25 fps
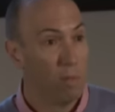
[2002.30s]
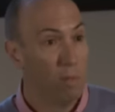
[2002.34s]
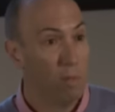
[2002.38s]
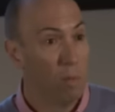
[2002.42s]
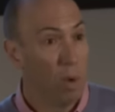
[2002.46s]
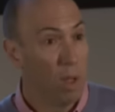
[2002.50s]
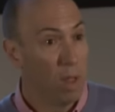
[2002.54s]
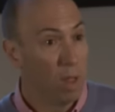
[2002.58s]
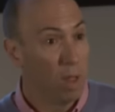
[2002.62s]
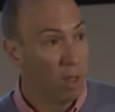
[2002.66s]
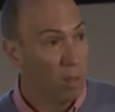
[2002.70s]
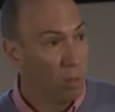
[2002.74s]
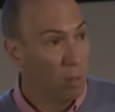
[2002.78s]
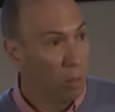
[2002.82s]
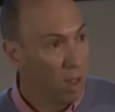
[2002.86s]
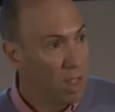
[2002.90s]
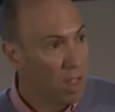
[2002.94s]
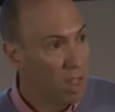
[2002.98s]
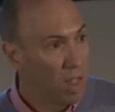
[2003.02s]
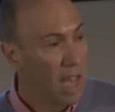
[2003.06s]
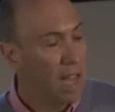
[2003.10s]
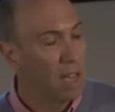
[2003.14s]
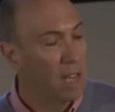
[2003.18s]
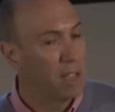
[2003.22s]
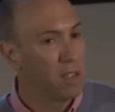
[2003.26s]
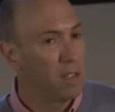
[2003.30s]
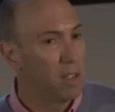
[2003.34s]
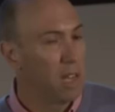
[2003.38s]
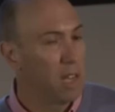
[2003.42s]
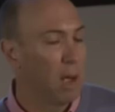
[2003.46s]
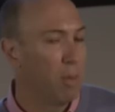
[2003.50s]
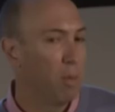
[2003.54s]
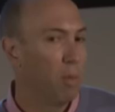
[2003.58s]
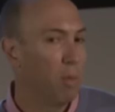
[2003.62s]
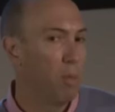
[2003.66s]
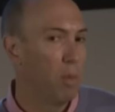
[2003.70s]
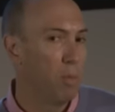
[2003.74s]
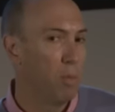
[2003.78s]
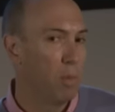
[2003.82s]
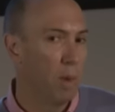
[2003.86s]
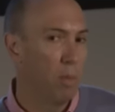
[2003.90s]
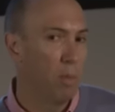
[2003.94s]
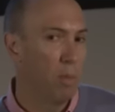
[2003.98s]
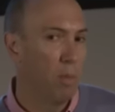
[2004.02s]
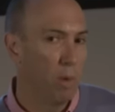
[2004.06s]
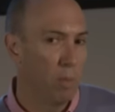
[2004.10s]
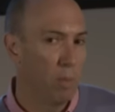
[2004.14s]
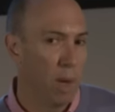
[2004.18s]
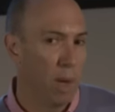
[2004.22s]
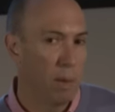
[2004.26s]
with that step with
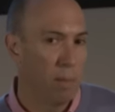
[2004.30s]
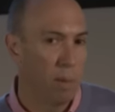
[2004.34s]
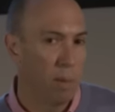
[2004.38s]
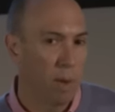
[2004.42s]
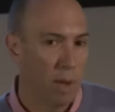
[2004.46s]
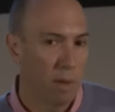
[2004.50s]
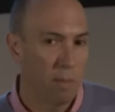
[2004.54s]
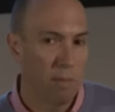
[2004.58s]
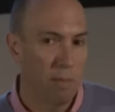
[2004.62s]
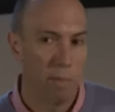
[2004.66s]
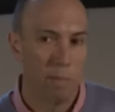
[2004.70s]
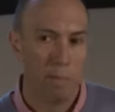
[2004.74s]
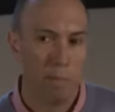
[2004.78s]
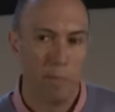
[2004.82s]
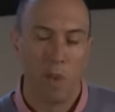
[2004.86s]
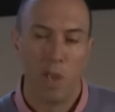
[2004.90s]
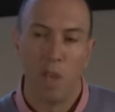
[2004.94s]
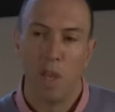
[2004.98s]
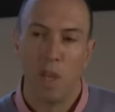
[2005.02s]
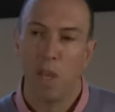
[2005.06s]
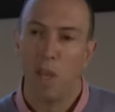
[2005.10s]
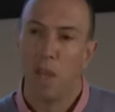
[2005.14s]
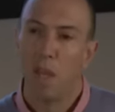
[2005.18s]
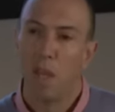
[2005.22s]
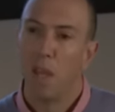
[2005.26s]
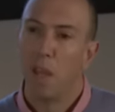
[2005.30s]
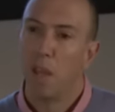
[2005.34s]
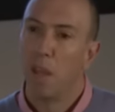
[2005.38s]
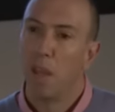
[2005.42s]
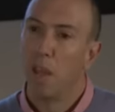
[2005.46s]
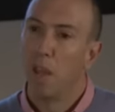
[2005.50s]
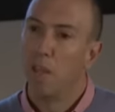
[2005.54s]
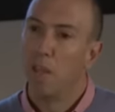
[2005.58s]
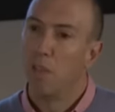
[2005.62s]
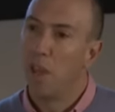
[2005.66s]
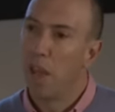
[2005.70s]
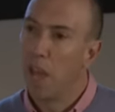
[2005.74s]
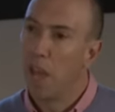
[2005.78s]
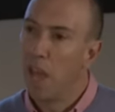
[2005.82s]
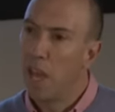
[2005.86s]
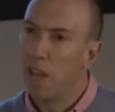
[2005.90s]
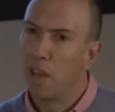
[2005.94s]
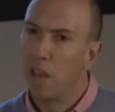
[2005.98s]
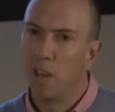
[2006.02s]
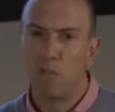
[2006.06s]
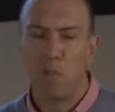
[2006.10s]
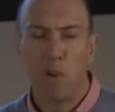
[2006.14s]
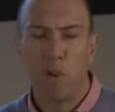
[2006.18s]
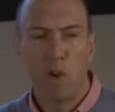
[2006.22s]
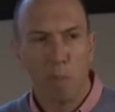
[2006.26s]
people with back pain. The hand
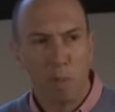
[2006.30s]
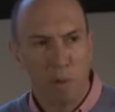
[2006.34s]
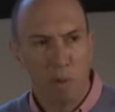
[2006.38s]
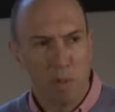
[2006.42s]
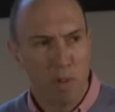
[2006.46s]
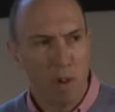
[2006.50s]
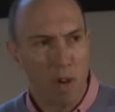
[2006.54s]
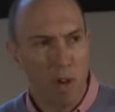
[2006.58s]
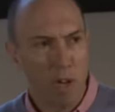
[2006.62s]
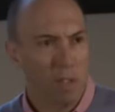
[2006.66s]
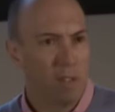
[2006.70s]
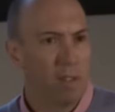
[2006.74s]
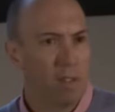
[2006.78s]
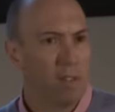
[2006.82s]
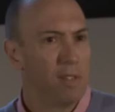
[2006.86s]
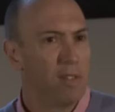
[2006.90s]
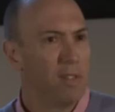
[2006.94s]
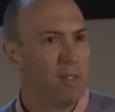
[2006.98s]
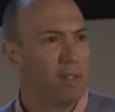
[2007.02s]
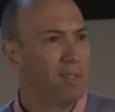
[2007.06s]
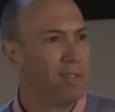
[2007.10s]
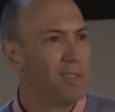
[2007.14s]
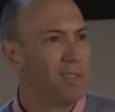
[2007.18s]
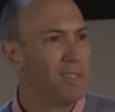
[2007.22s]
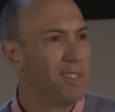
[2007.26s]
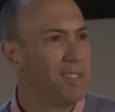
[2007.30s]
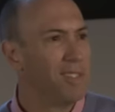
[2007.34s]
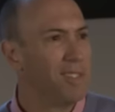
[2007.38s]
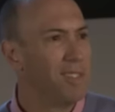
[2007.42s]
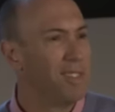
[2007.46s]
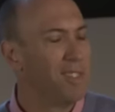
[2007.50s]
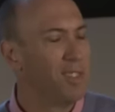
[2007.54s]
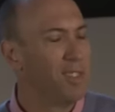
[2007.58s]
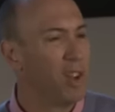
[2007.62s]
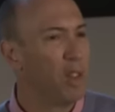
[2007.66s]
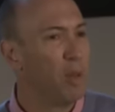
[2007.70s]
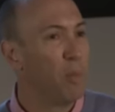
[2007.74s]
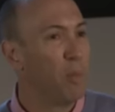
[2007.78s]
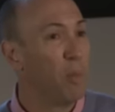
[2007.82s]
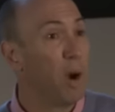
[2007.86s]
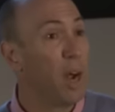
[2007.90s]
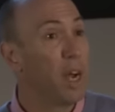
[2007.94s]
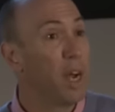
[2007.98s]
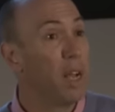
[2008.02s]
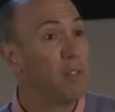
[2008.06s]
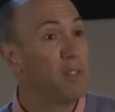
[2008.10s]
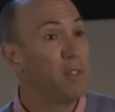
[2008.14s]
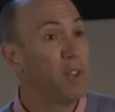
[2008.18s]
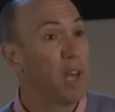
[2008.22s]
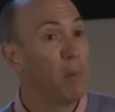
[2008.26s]
is very precise. So the
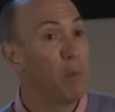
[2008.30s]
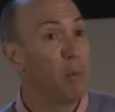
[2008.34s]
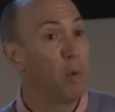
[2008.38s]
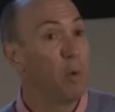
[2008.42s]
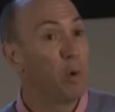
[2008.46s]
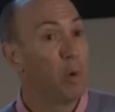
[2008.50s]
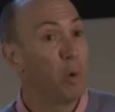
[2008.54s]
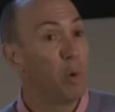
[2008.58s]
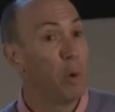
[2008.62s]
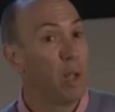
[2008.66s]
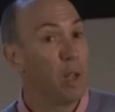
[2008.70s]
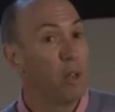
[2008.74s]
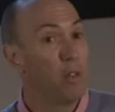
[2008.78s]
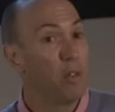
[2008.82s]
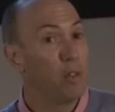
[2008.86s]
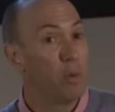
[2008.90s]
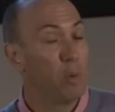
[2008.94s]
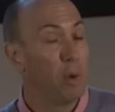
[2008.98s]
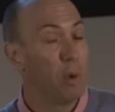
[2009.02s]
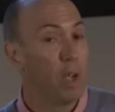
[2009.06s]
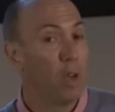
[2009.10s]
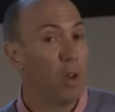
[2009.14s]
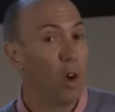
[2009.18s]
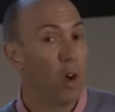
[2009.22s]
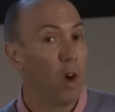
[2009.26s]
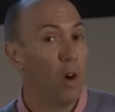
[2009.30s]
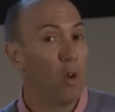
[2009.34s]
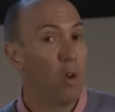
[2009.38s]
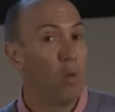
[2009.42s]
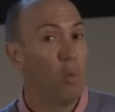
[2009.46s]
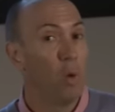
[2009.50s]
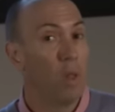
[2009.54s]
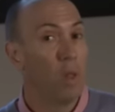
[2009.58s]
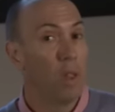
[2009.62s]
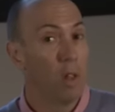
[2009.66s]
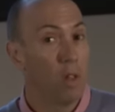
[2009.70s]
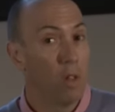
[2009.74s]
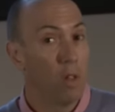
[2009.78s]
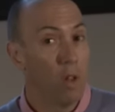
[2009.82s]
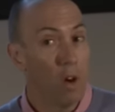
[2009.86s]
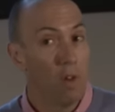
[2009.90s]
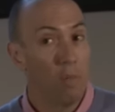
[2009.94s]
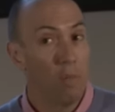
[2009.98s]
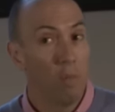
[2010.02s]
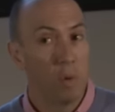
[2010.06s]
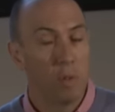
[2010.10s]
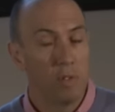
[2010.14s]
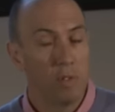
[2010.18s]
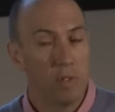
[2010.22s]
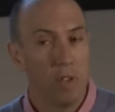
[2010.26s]
brain is able to encode with a lot
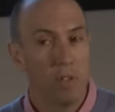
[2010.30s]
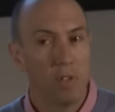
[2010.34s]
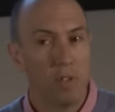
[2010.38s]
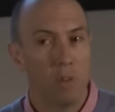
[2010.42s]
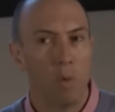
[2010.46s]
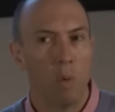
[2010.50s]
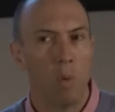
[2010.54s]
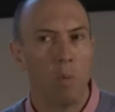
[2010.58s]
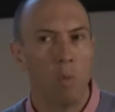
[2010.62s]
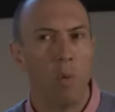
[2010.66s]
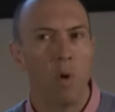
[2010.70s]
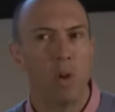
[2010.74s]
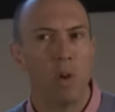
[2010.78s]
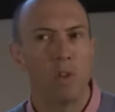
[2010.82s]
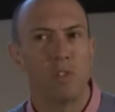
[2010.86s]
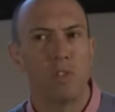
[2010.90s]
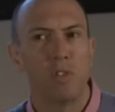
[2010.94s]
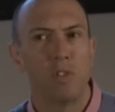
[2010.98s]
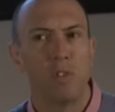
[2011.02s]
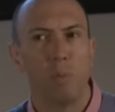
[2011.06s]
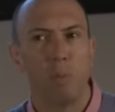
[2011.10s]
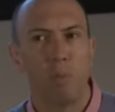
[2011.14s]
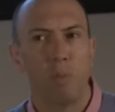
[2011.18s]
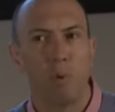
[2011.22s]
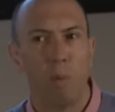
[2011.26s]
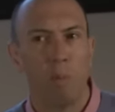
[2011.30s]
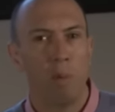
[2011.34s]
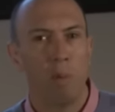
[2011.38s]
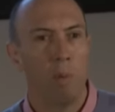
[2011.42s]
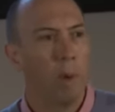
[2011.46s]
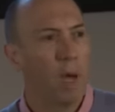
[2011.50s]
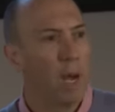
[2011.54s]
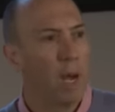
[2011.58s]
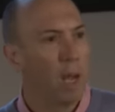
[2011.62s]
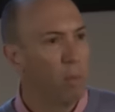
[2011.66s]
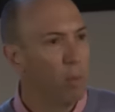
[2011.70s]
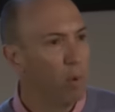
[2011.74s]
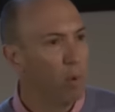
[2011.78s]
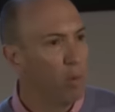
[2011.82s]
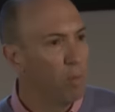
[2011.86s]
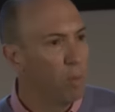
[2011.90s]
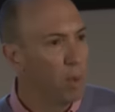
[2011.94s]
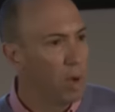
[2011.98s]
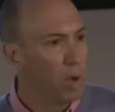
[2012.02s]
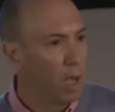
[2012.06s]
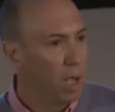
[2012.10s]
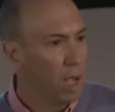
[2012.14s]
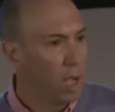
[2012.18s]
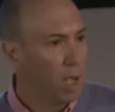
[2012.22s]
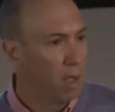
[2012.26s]
of precision. Well, what's the problematic
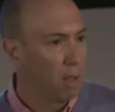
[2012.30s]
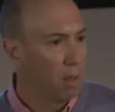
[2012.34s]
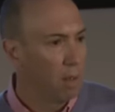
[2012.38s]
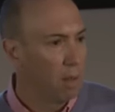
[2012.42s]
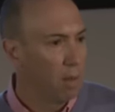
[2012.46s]
movement here?